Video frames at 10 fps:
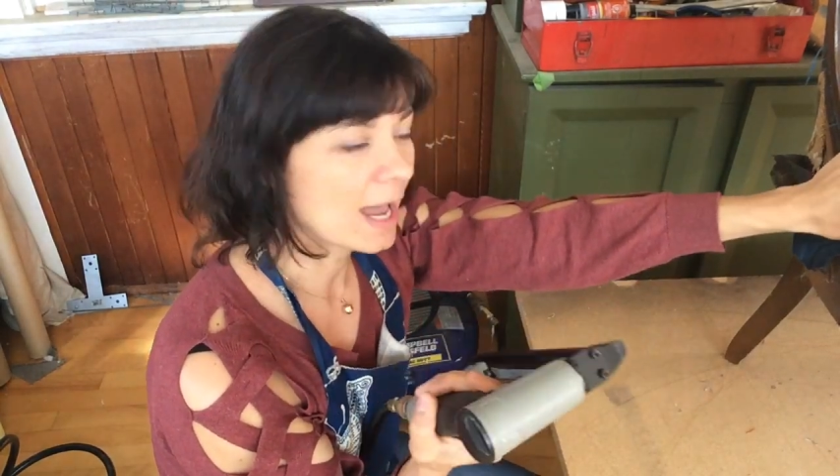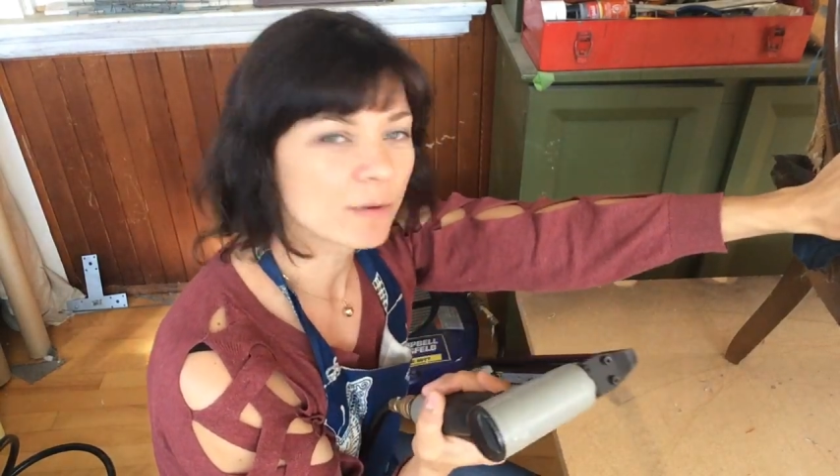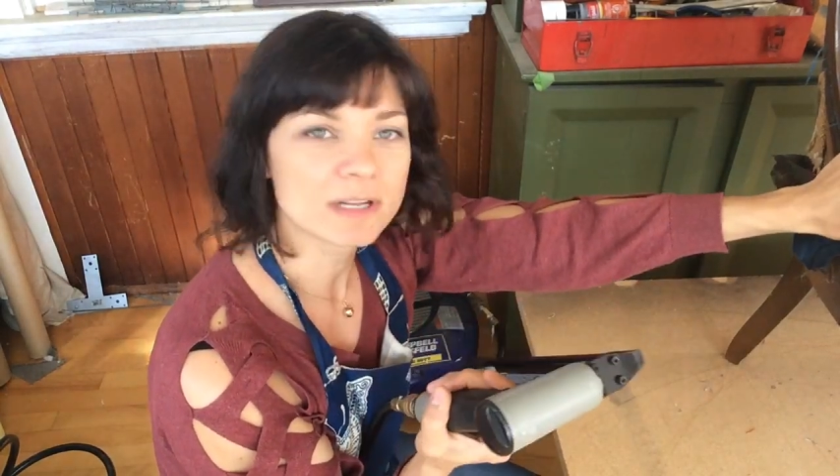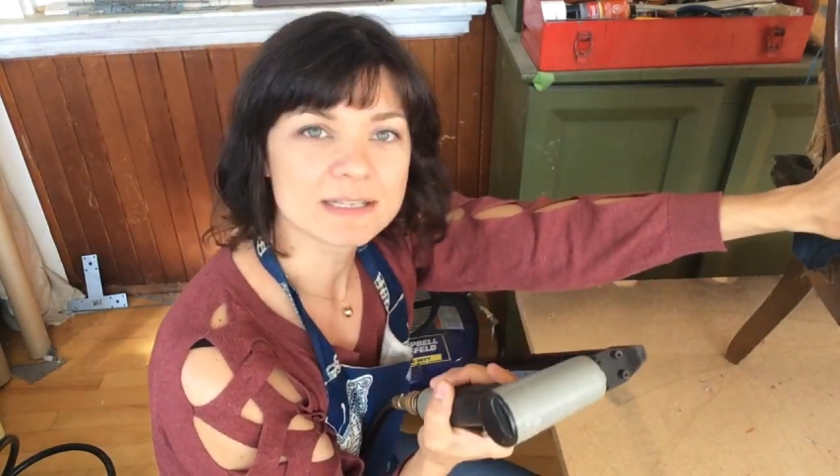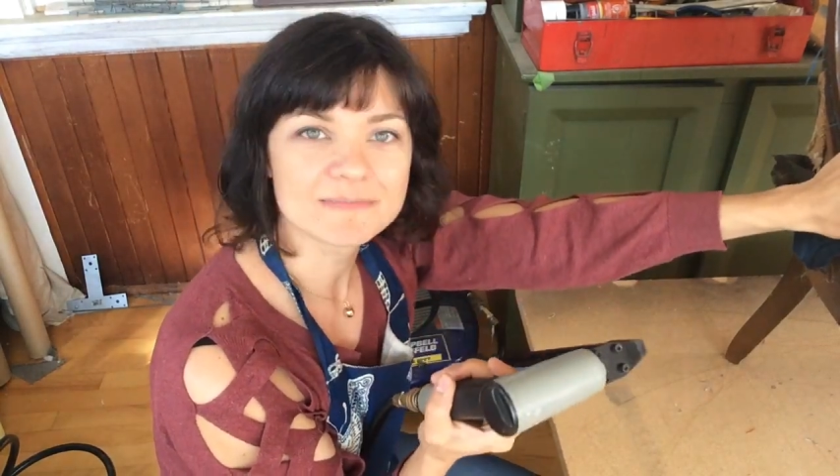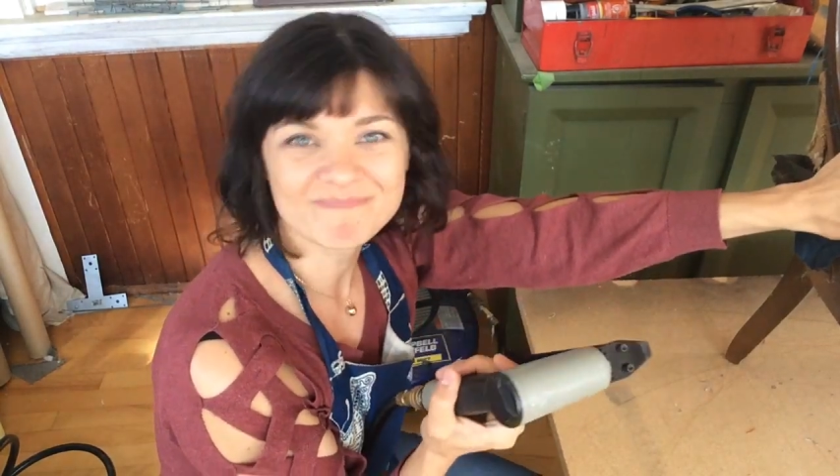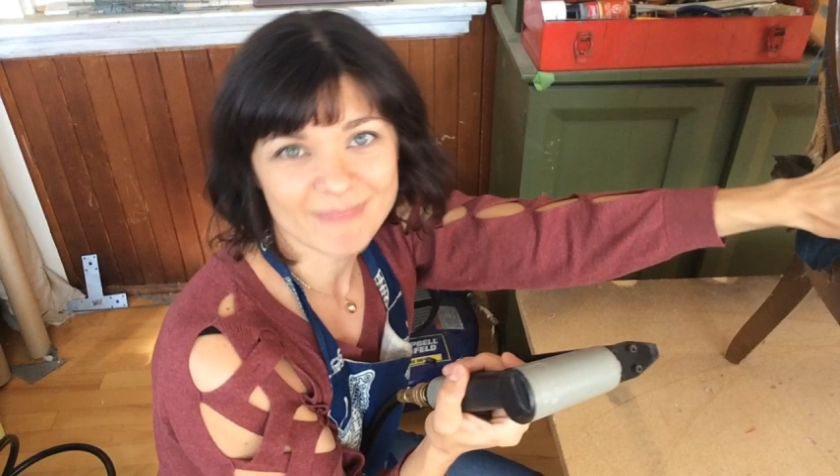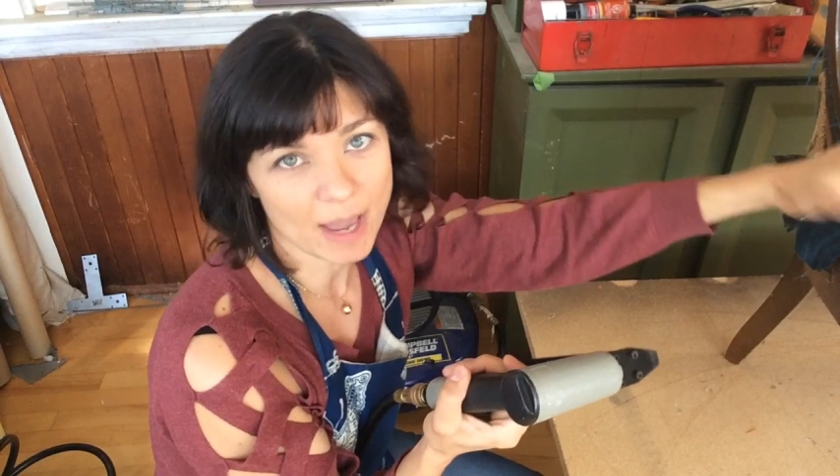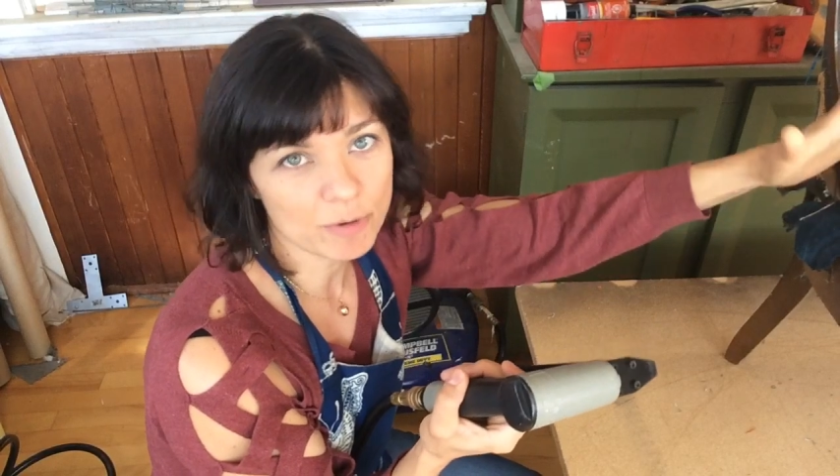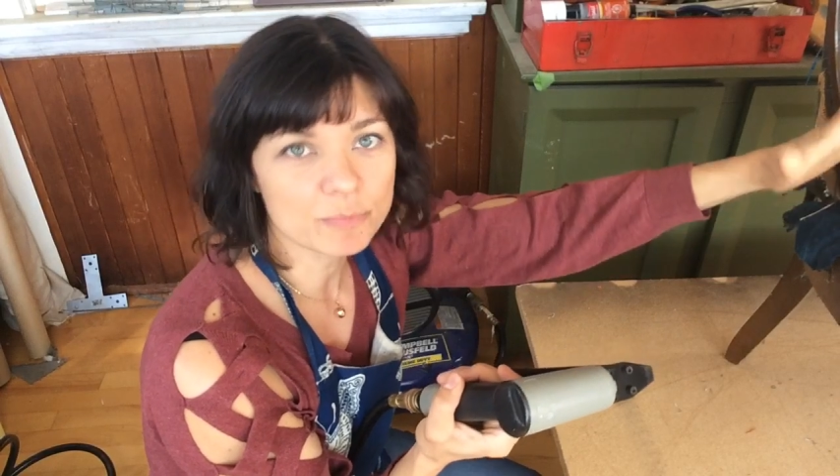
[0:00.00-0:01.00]
I
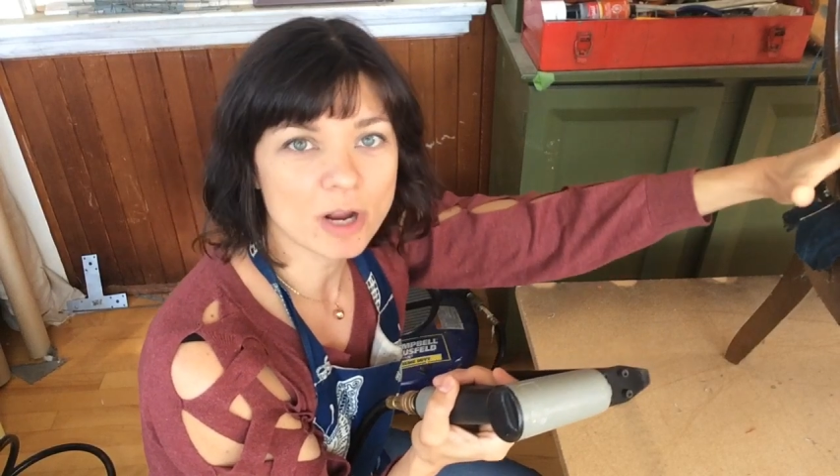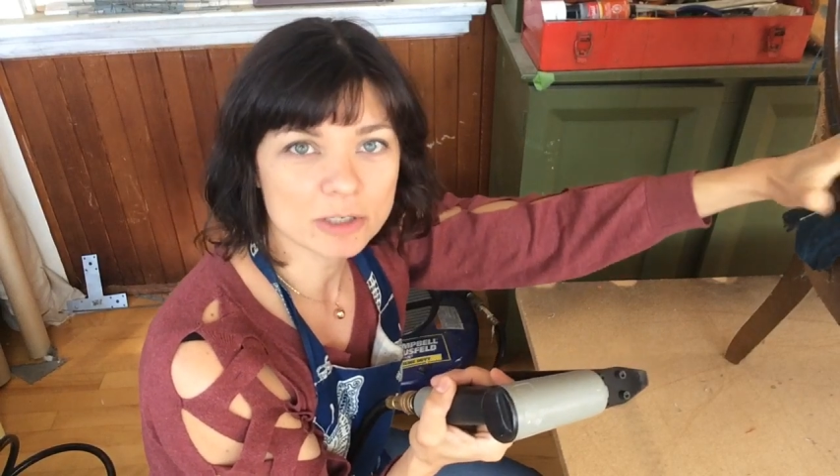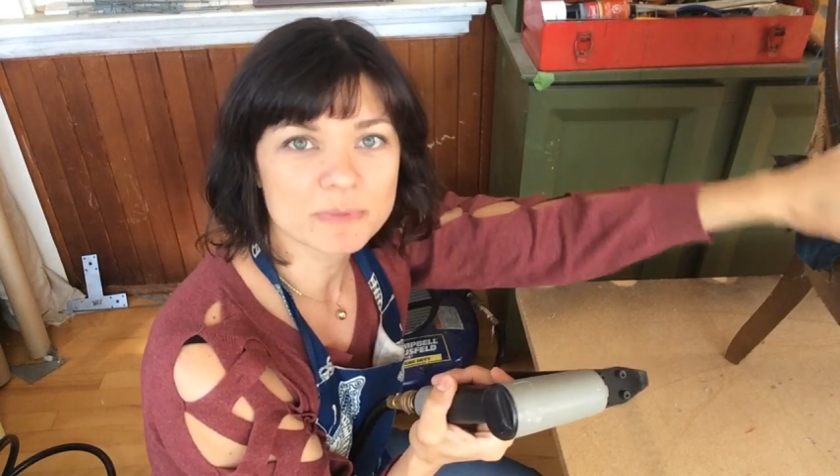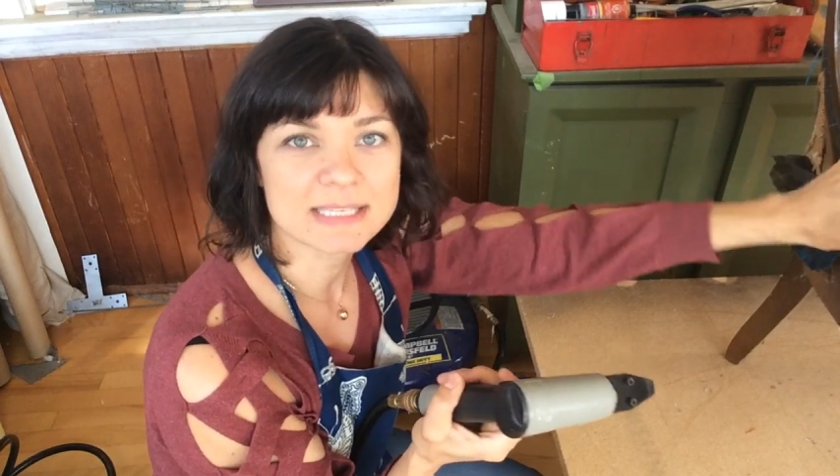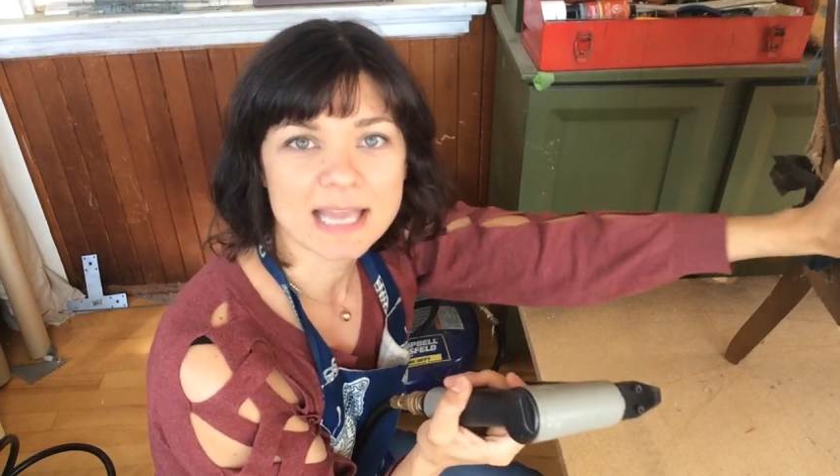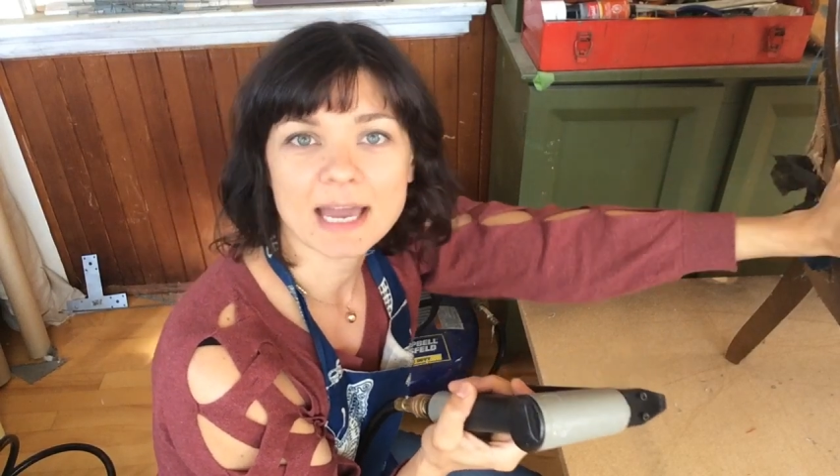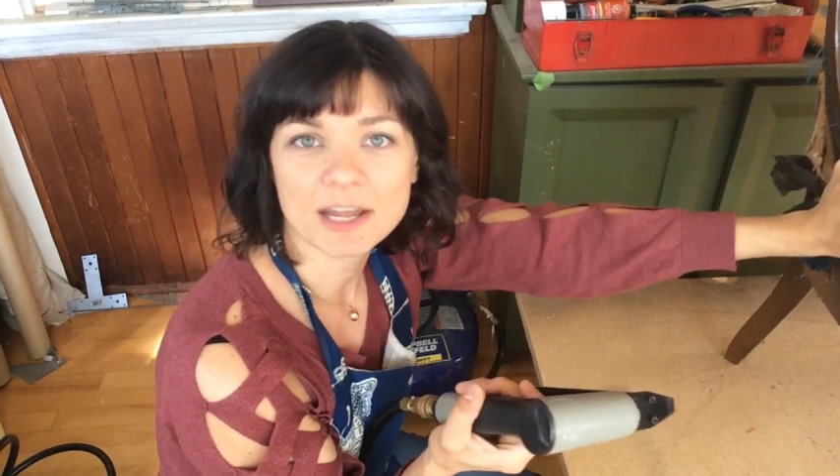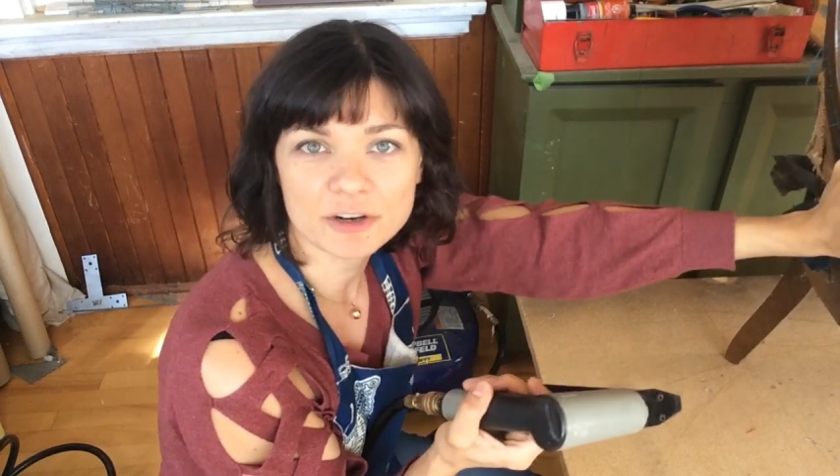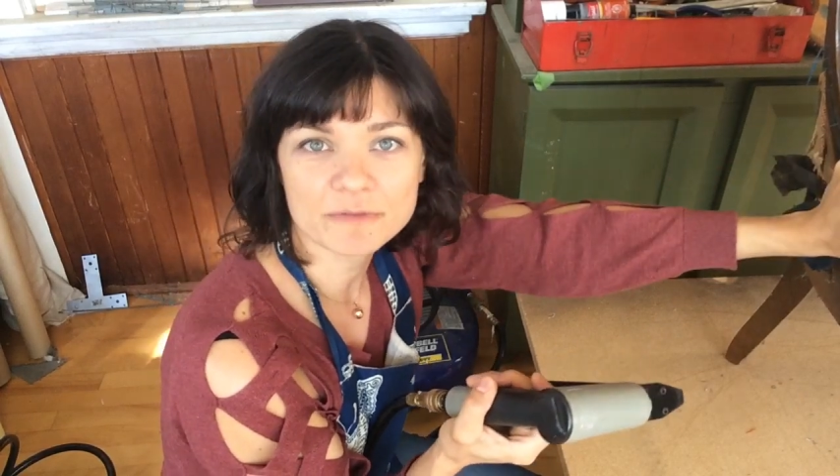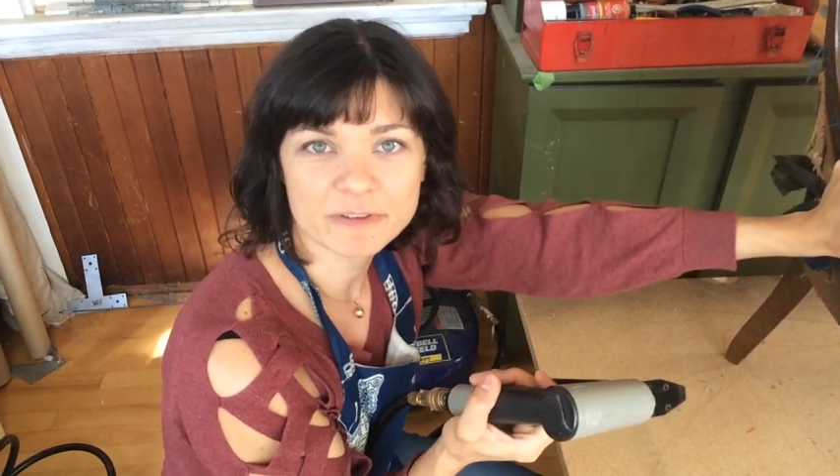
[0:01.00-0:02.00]
would probably say
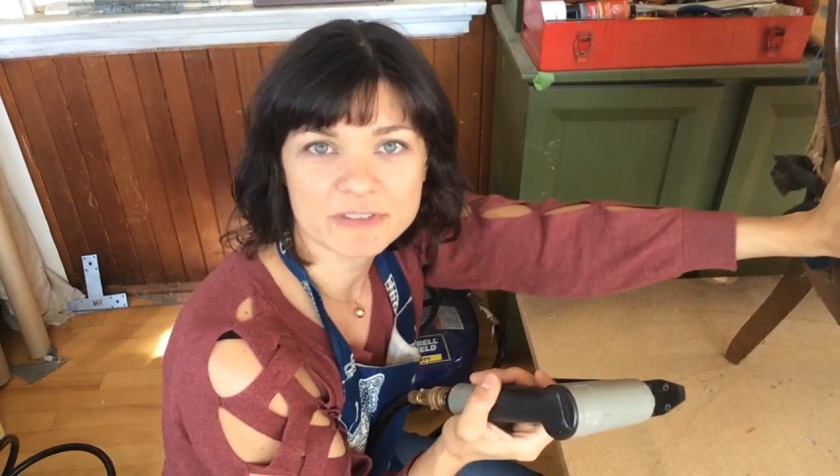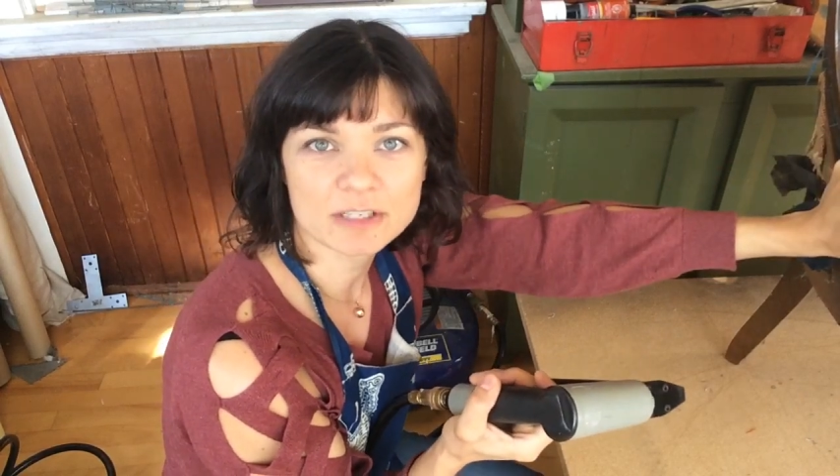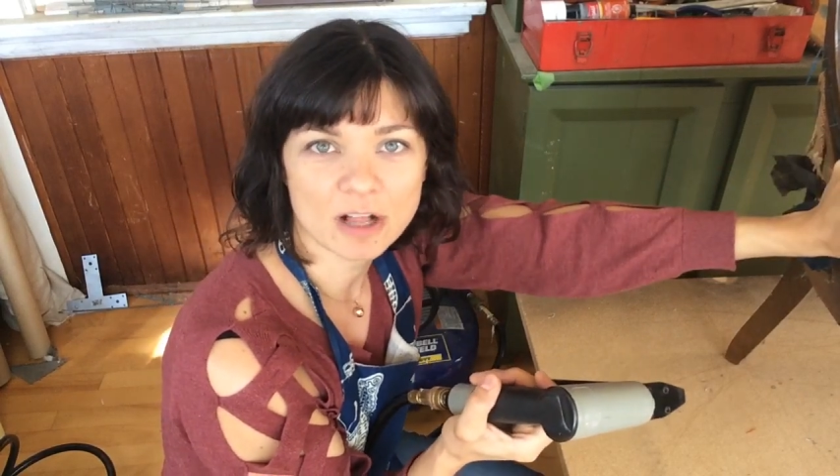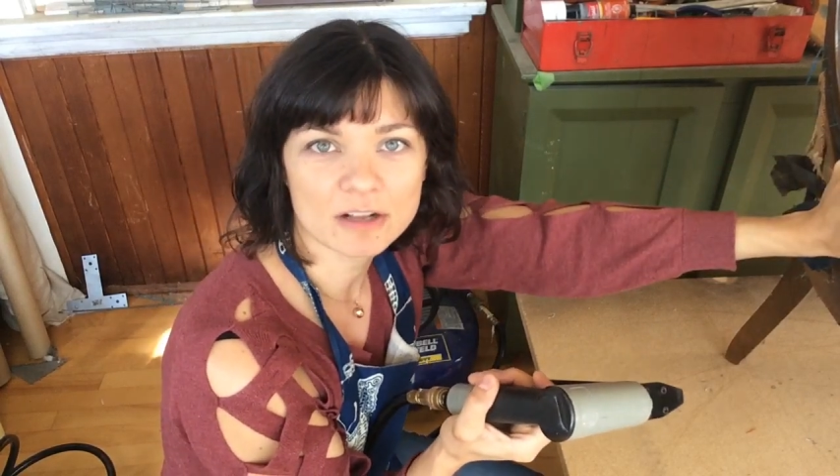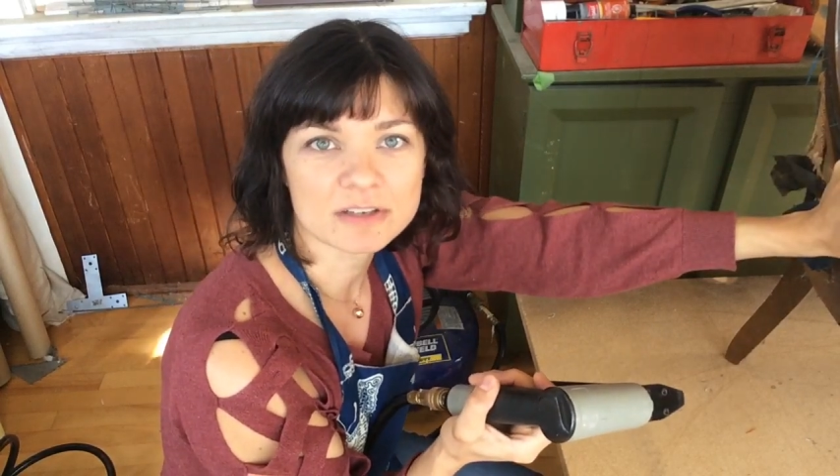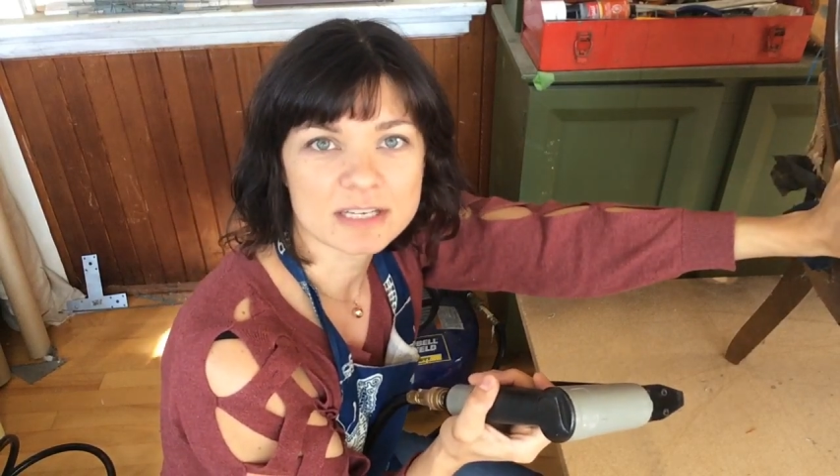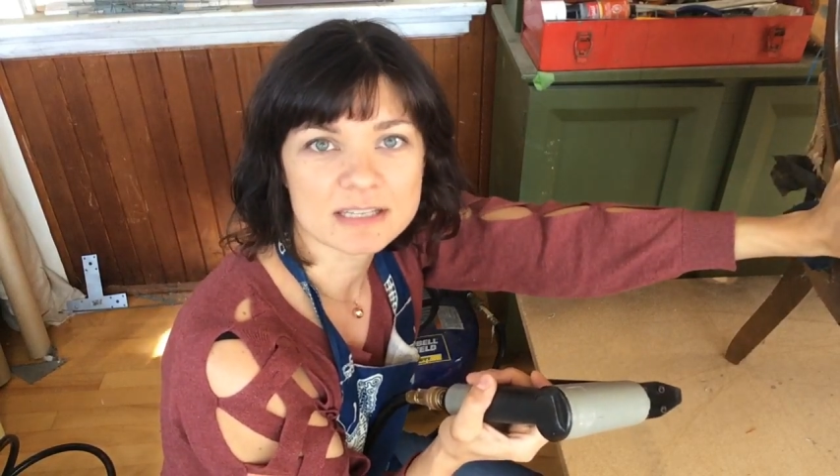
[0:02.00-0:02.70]
$150